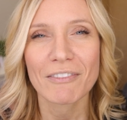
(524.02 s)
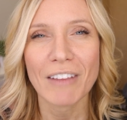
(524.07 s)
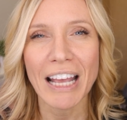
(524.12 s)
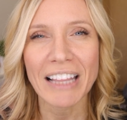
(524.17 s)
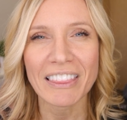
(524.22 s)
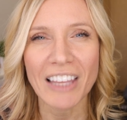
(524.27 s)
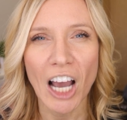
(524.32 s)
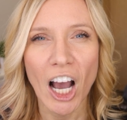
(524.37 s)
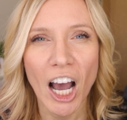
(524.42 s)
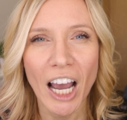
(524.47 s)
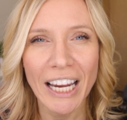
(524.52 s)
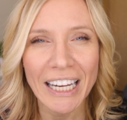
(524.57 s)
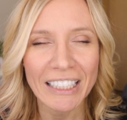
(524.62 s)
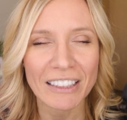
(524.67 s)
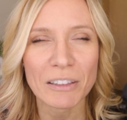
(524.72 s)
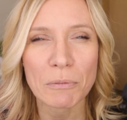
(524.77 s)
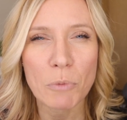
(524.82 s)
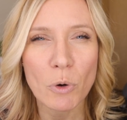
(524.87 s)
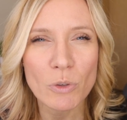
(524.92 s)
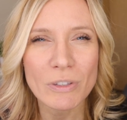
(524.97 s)
at the
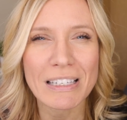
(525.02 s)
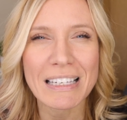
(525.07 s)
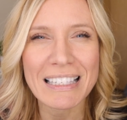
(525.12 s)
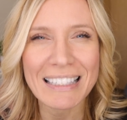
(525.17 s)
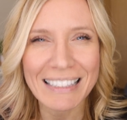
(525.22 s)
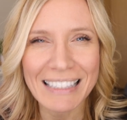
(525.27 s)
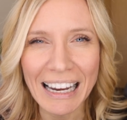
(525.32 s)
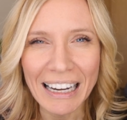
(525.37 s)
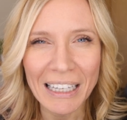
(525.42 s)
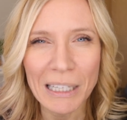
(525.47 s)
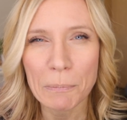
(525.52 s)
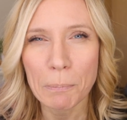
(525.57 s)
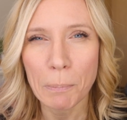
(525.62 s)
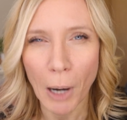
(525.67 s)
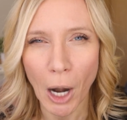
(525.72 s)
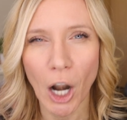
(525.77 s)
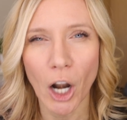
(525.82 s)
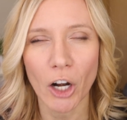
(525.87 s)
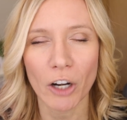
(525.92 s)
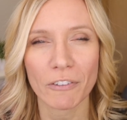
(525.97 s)
height, the most exciting
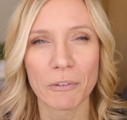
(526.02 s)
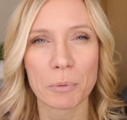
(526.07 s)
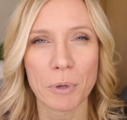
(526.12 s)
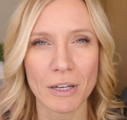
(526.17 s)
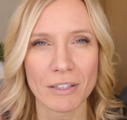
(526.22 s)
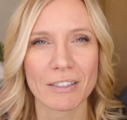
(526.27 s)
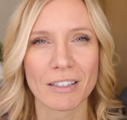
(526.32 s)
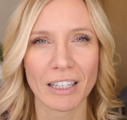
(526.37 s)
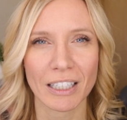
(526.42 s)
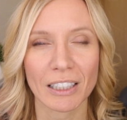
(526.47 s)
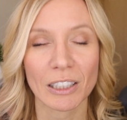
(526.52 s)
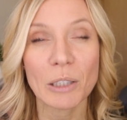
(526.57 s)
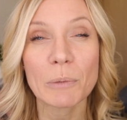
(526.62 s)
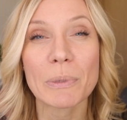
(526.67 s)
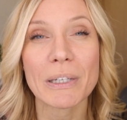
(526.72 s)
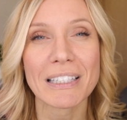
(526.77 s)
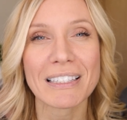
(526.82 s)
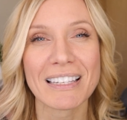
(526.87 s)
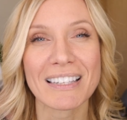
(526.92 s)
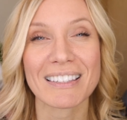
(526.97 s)
part of the Prosthodontic
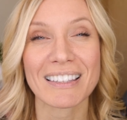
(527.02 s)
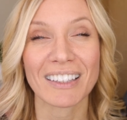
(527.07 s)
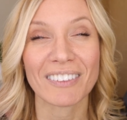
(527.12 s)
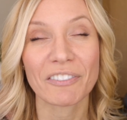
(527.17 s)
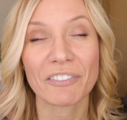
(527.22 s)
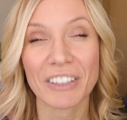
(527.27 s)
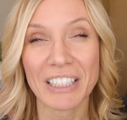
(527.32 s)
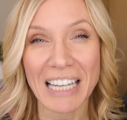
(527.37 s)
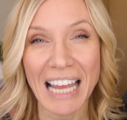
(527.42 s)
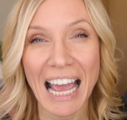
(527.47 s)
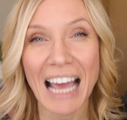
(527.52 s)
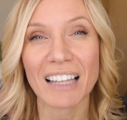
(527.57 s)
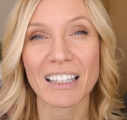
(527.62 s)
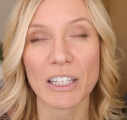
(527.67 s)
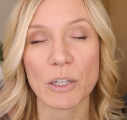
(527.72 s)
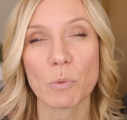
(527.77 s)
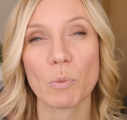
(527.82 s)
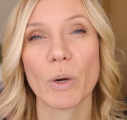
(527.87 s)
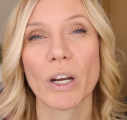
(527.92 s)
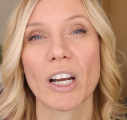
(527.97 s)
Olympics is the
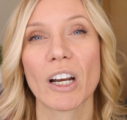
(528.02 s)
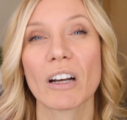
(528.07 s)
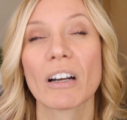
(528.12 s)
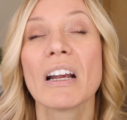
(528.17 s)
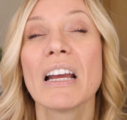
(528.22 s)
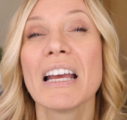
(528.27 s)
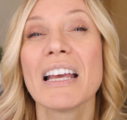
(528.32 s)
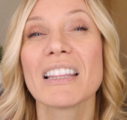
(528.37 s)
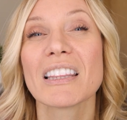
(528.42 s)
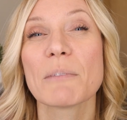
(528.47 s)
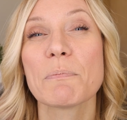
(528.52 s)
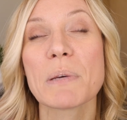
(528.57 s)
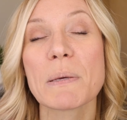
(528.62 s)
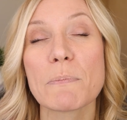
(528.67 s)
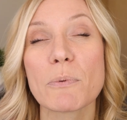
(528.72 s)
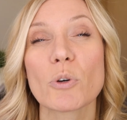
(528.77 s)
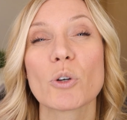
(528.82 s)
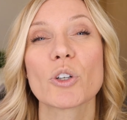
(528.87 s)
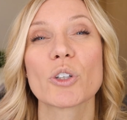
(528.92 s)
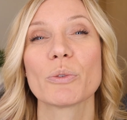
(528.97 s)
finale, where the
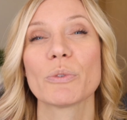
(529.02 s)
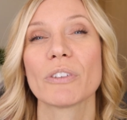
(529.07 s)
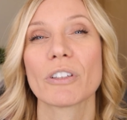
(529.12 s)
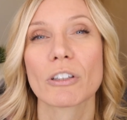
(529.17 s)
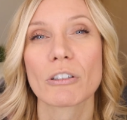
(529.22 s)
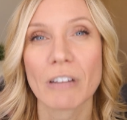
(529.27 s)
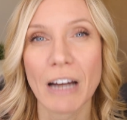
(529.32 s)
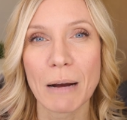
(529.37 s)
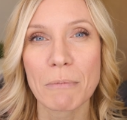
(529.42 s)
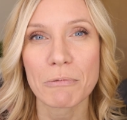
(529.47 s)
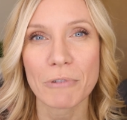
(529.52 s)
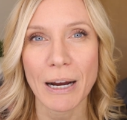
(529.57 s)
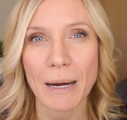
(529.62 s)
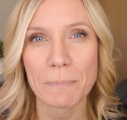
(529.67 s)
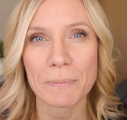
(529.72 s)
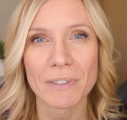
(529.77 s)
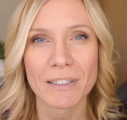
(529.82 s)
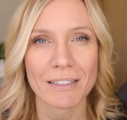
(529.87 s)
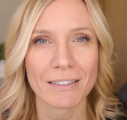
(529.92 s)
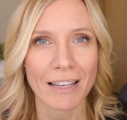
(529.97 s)
people who are doing the crown
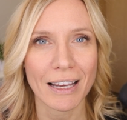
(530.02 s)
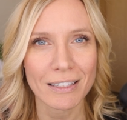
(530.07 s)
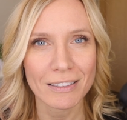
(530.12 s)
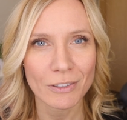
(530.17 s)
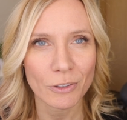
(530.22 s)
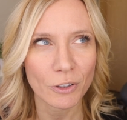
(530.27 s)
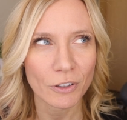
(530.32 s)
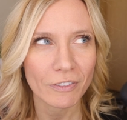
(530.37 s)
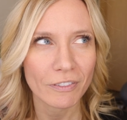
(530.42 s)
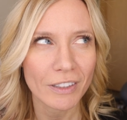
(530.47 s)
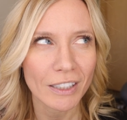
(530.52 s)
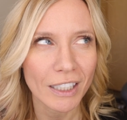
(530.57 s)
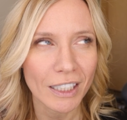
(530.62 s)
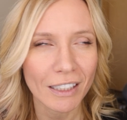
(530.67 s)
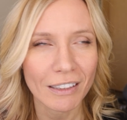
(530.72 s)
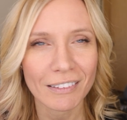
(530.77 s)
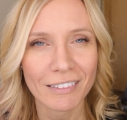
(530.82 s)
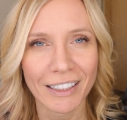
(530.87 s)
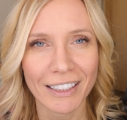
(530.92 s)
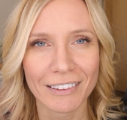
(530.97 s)
preps, because that's sort of
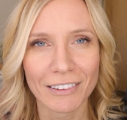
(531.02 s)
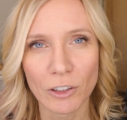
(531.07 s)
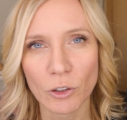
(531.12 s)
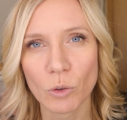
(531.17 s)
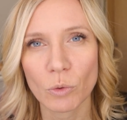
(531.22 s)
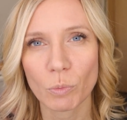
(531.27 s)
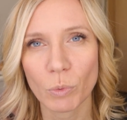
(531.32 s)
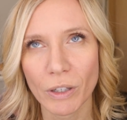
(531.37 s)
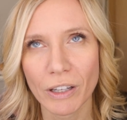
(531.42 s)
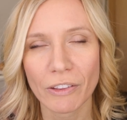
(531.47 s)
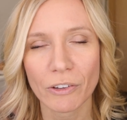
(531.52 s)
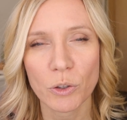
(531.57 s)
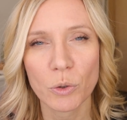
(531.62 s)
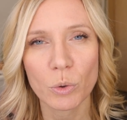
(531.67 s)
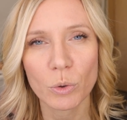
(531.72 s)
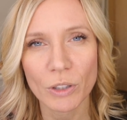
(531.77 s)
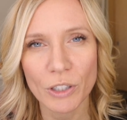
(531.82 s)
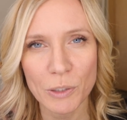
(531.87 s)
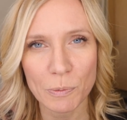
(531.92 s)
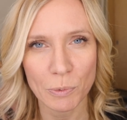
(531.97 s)
one of the
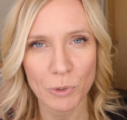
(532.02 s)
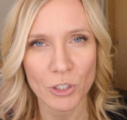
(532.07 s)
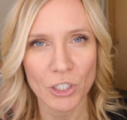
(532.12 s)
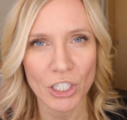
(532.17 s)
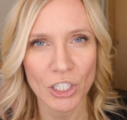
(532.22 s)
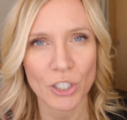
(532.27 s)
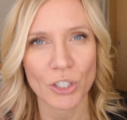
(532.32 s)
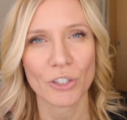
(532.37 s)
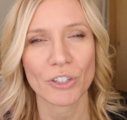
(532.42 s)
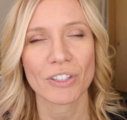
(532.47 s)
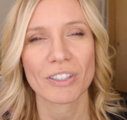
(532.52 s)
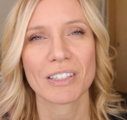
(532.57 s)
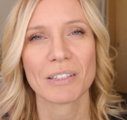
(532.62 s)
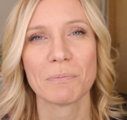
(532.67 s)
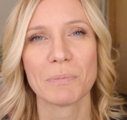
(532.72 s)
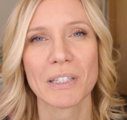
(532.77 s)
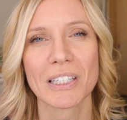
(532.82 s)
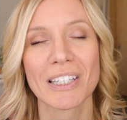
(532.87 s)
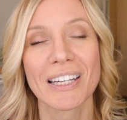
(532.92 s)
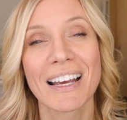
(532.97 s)
coolest procedures to
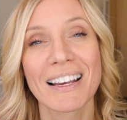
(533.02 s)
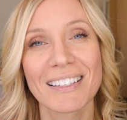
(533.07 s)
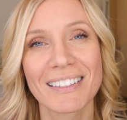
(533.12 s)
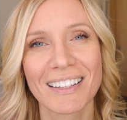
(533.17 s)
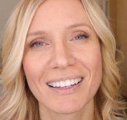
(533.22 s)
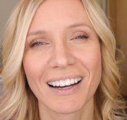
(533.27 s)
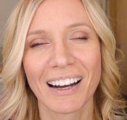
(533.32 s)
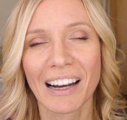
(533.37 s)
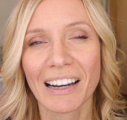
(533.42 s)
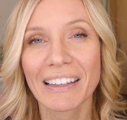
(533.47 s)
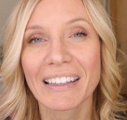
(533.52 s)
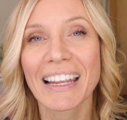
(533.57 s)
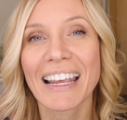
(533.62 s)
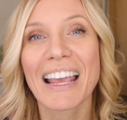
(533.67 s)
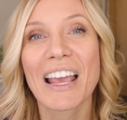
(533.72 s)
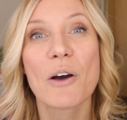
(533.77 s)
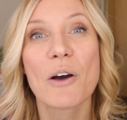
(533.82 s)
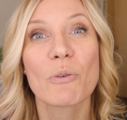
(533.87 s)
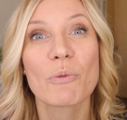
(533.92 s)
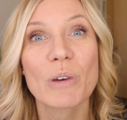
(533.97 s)
be tested on,
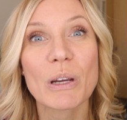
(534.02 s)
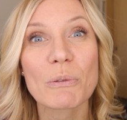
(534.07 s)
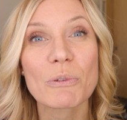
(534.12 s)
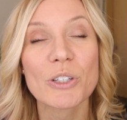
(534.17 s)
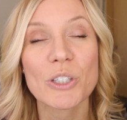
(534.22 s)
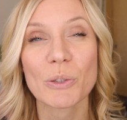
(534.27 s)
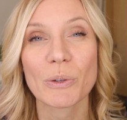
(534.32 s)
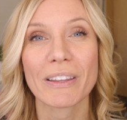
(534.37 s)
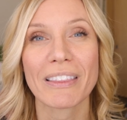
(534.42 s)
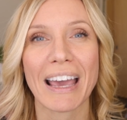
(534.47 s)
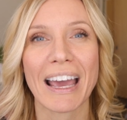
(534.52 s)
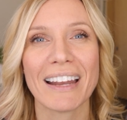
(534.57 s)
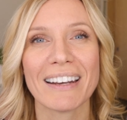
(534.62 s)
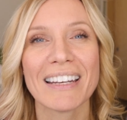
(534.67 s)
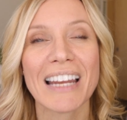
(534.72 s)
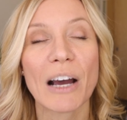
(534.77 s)
we were doing that.